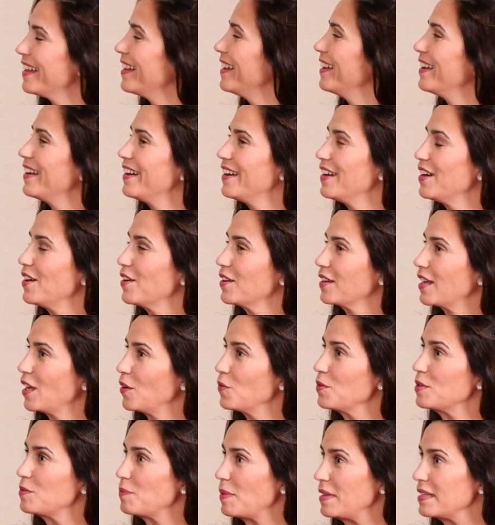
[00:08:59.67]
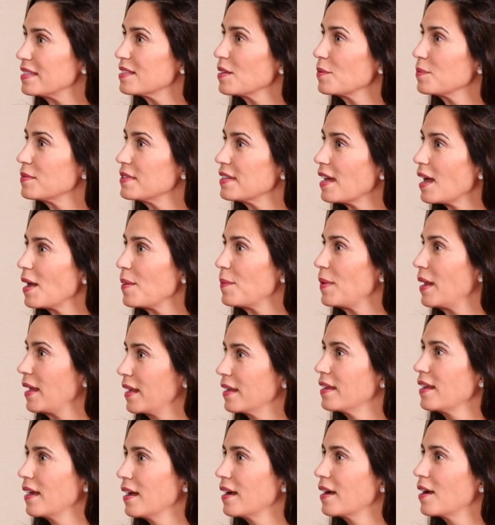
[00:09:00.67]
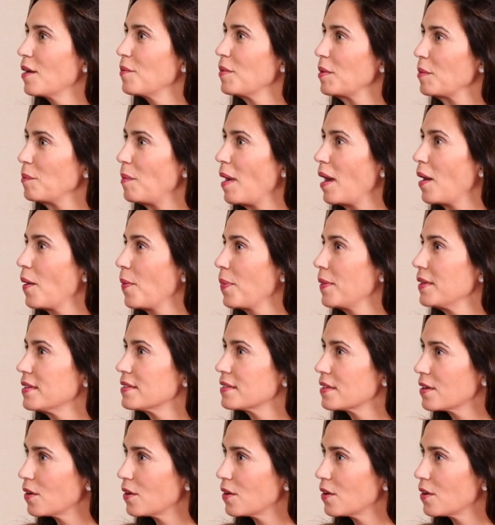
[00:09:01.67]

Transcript: Uh, can we spend some time, like yeah, coming back on this